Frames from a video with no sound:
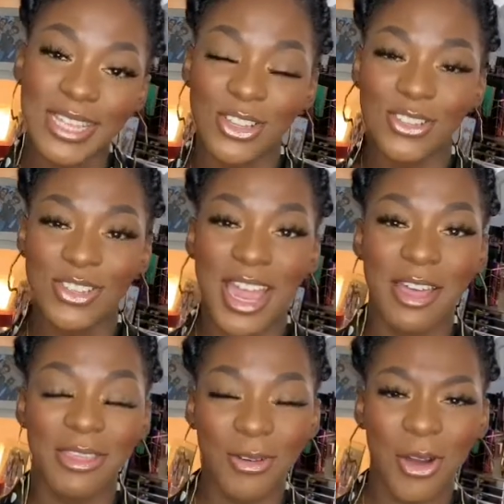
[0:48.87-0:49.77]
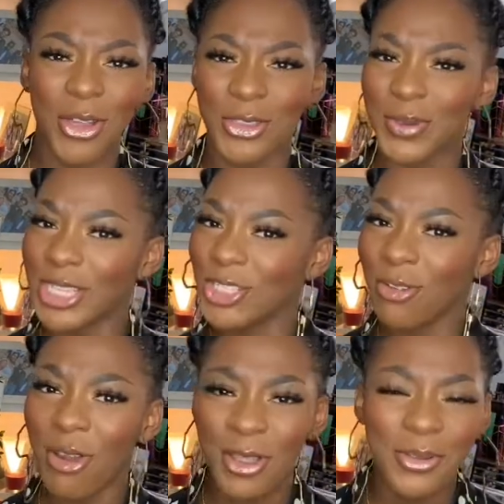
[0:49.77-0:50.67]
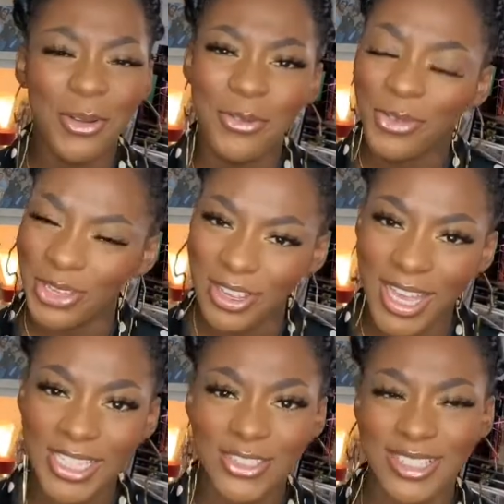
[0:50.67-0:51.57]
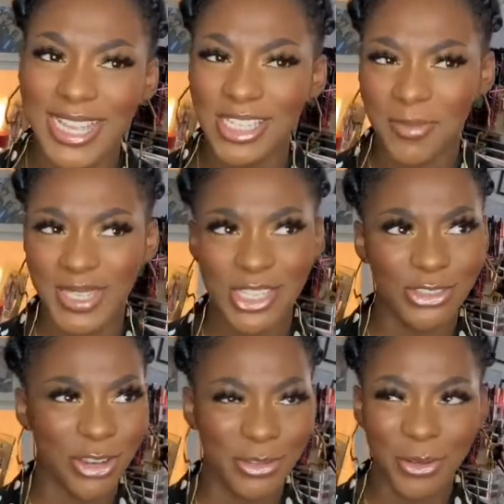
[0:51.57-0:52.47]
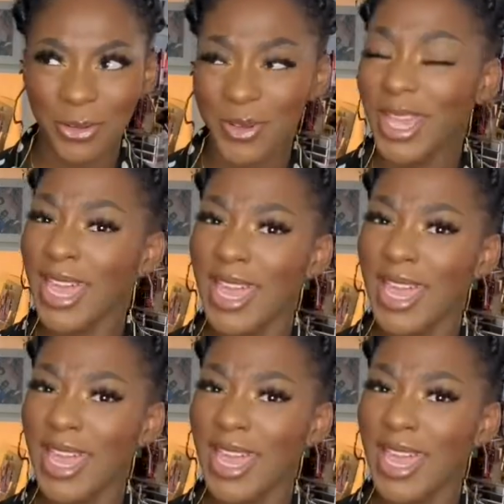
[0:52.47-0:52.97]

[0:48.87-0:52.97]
So today I thought I'll do a try on haul for you guys, because last time I did a try on haul